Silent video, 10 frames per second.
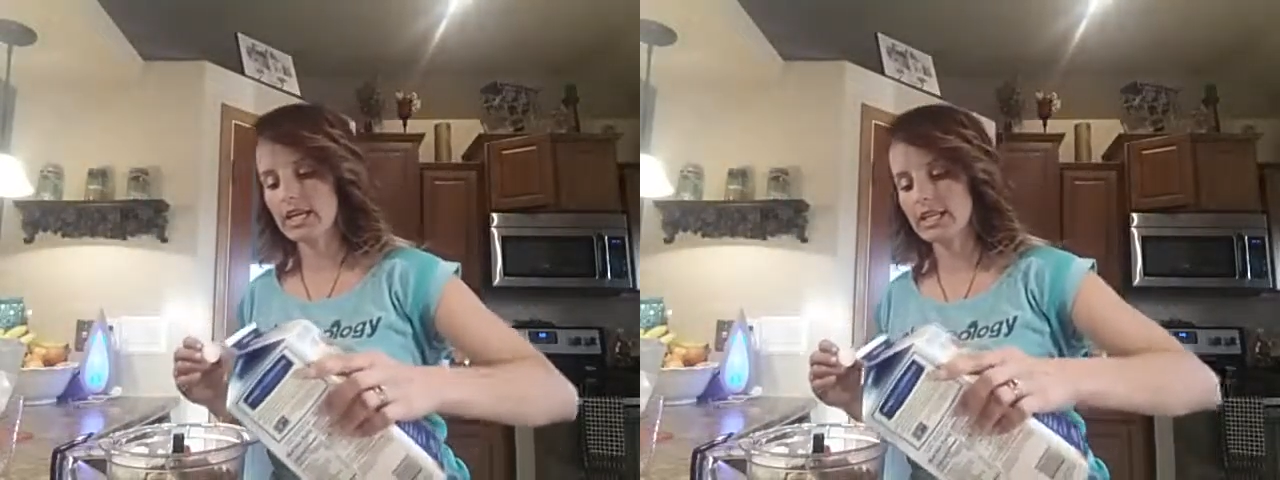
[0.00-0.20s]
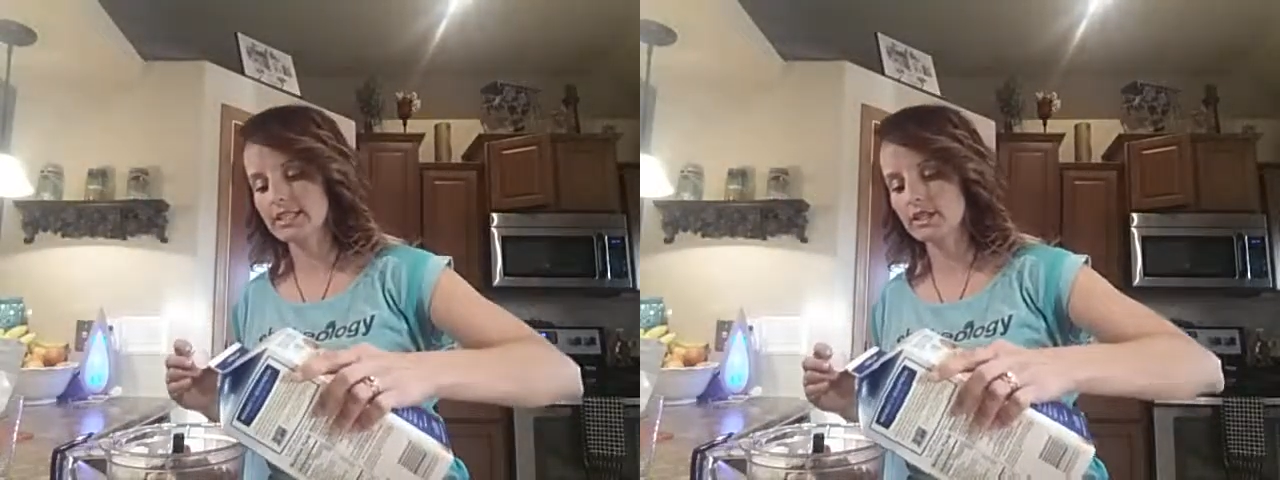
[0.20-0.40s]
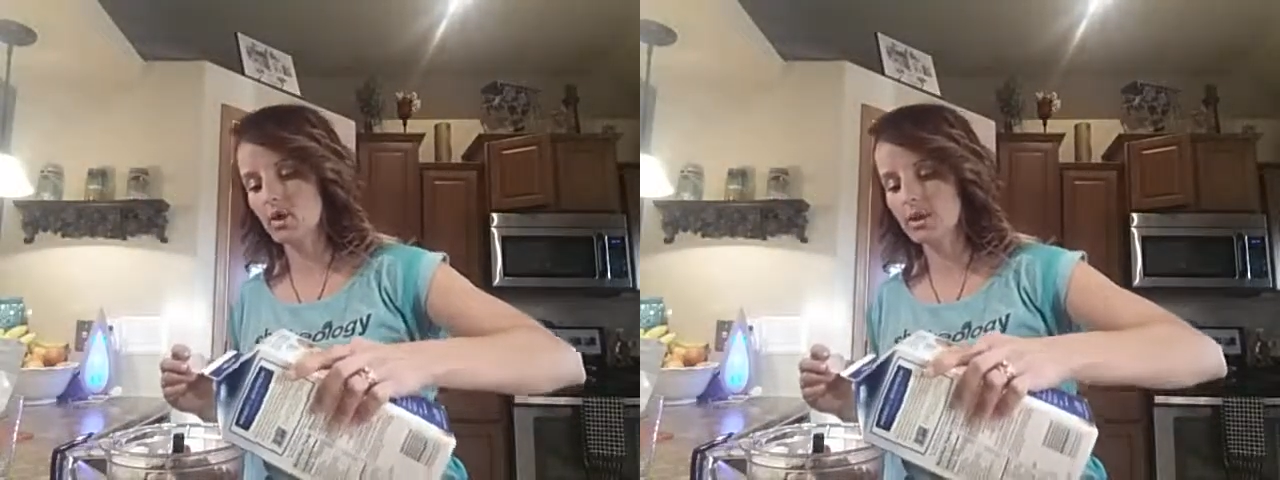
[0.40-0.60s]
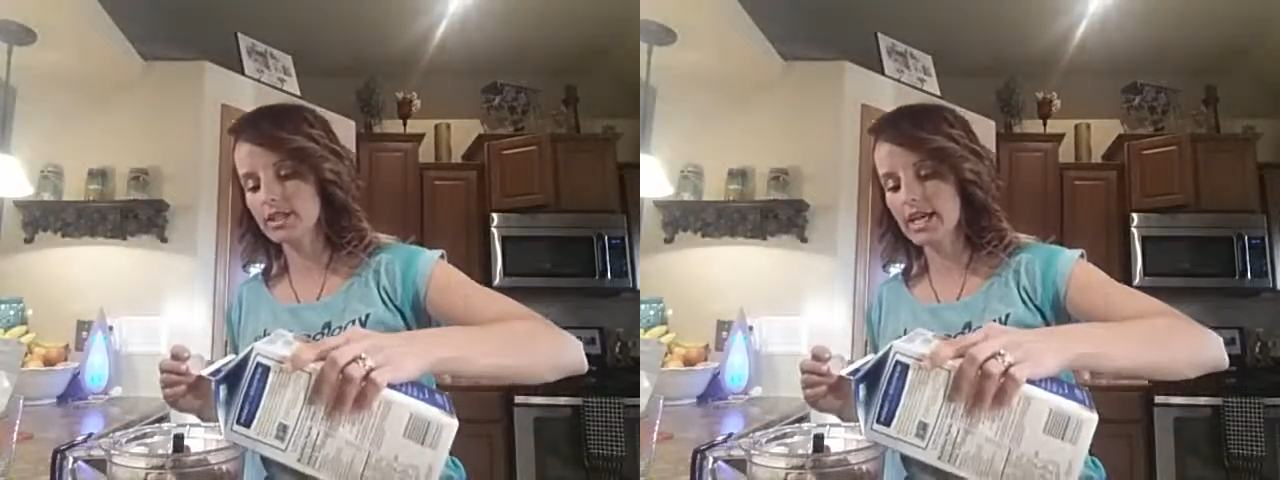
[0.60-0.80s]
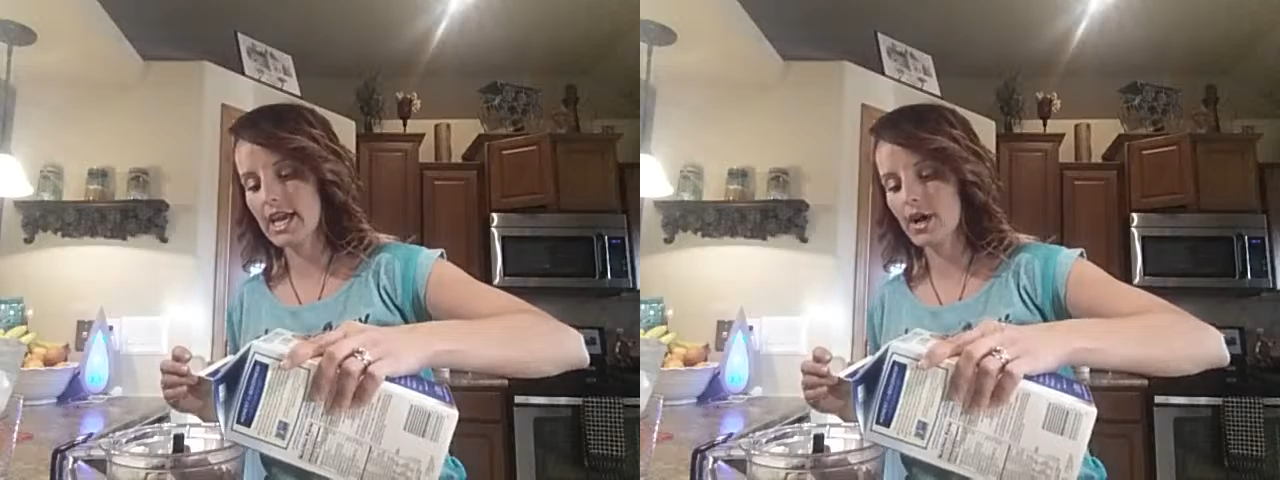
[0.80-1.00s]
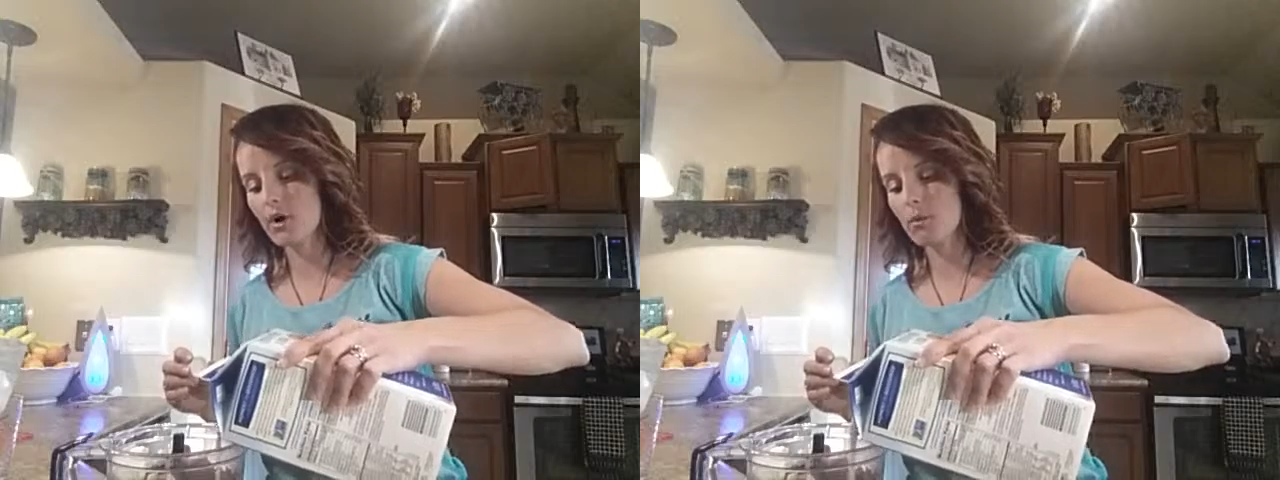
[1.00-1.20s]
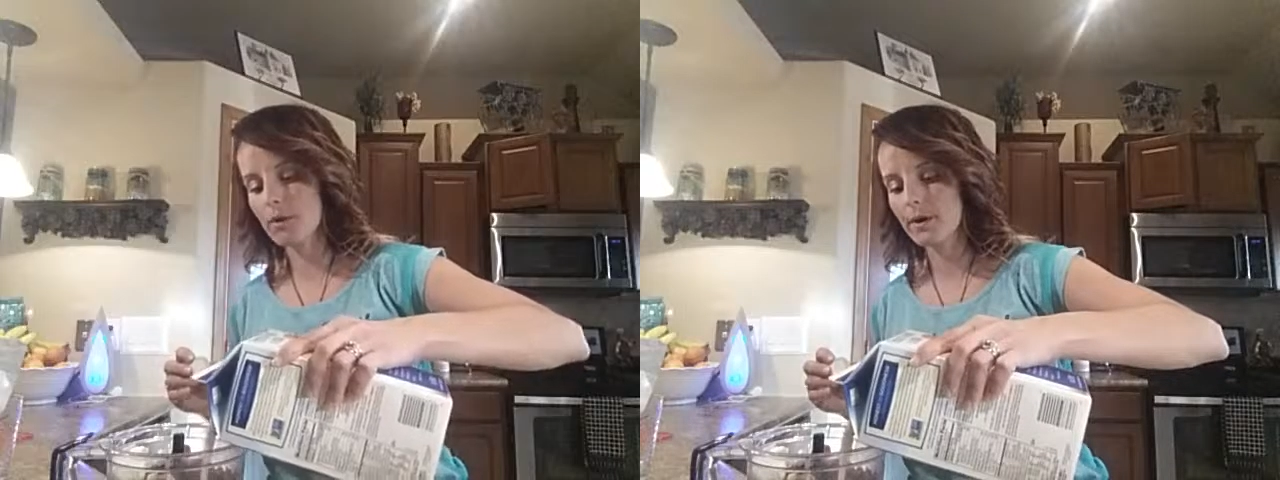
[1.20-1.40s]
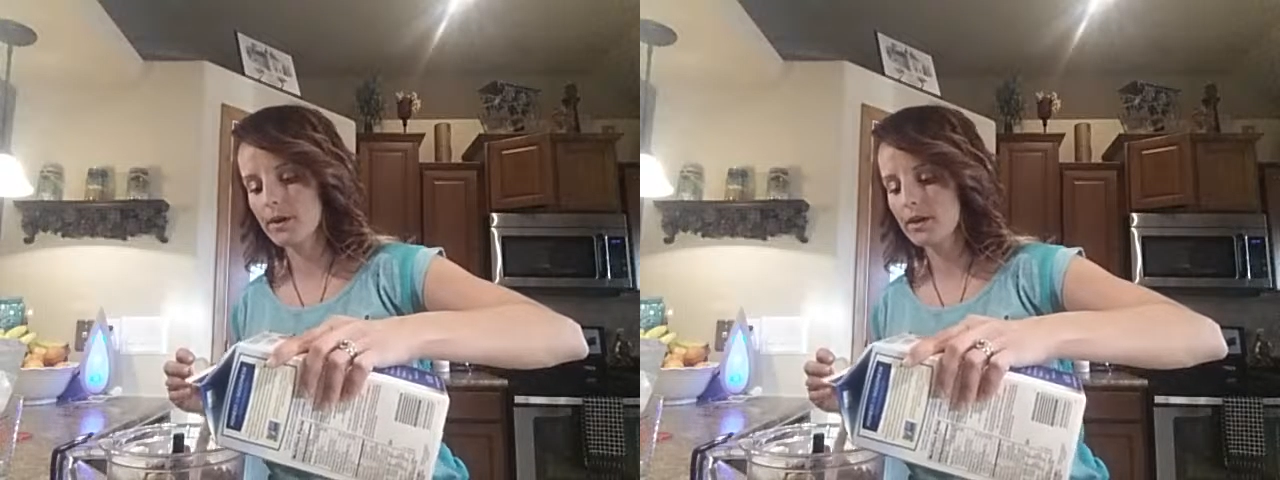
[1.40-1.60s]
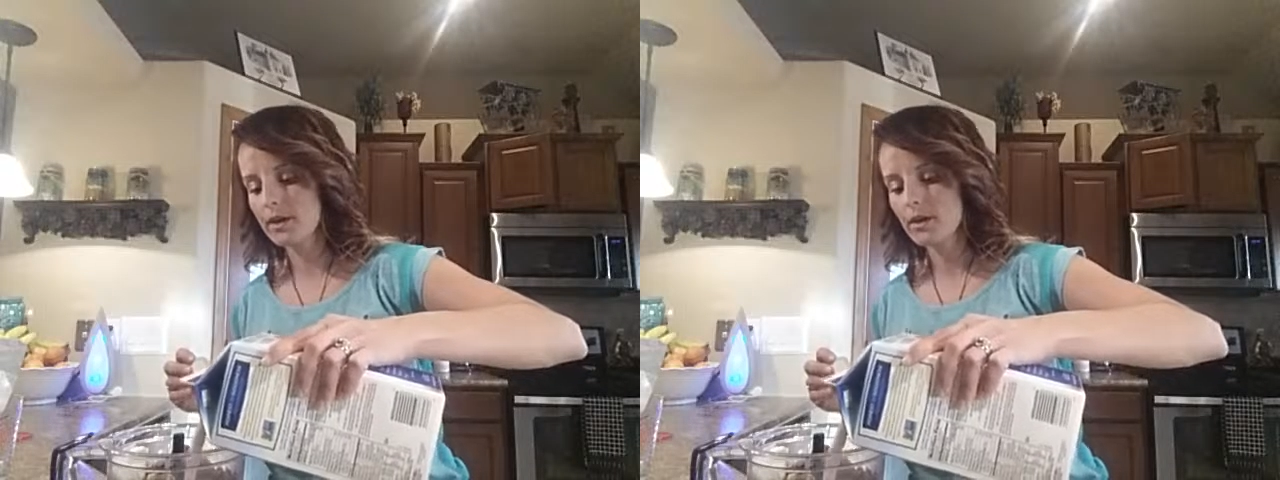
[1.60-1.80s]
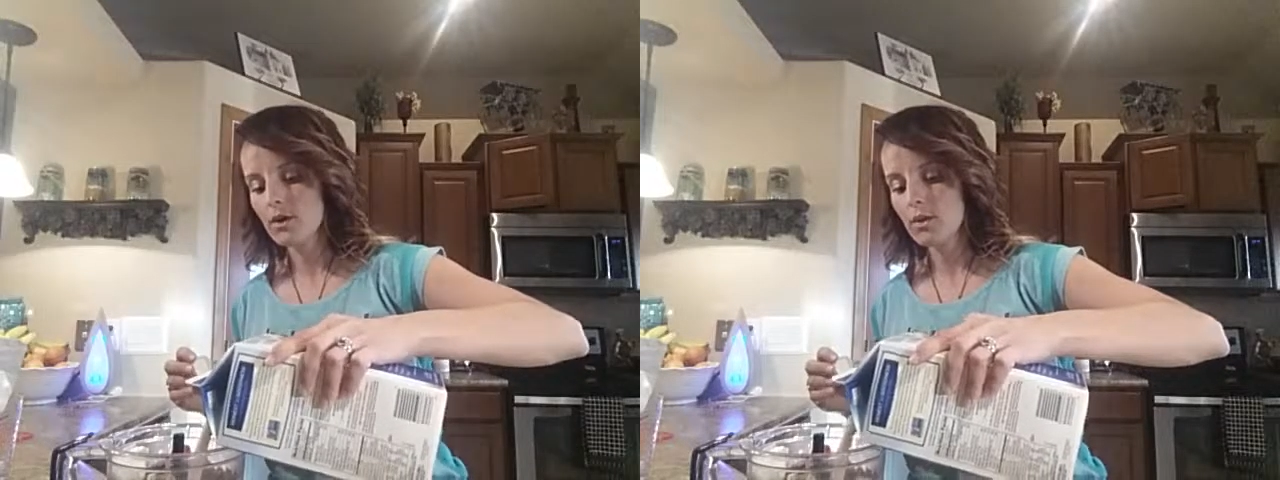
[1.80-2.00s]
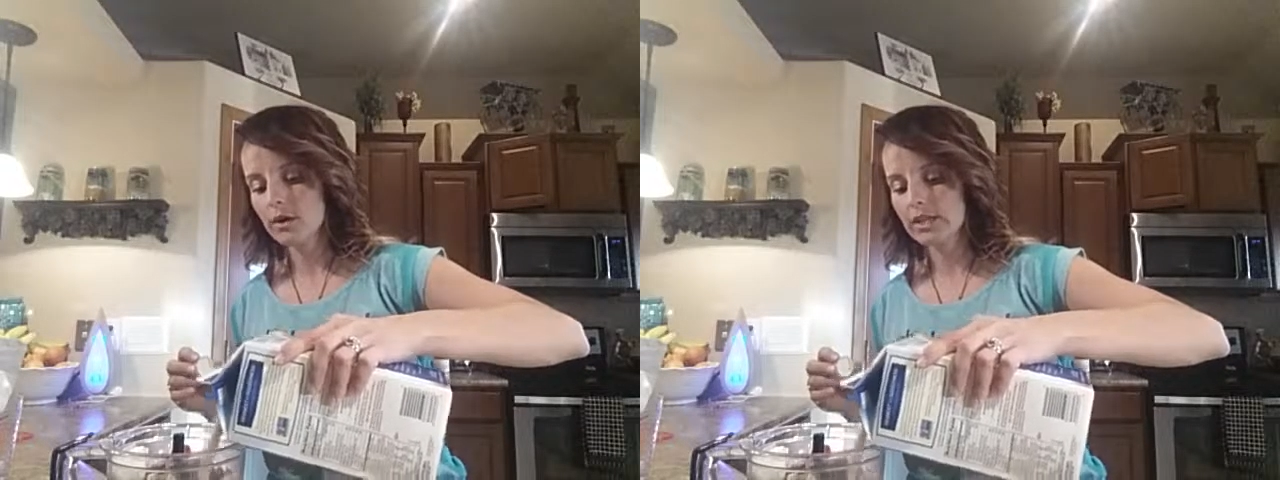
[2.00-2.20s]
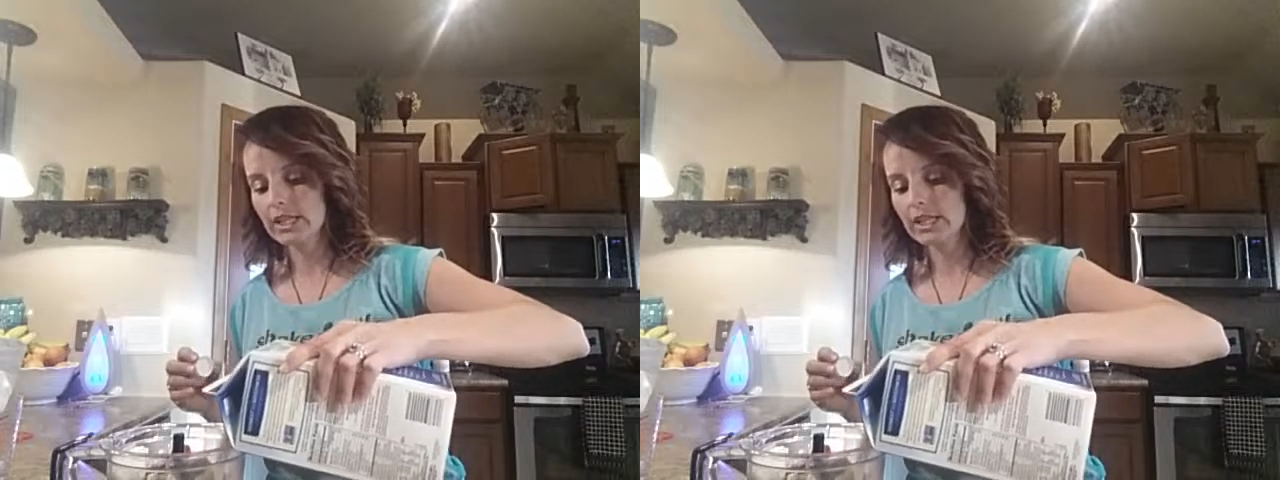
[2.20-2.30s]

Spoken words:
It's going to help with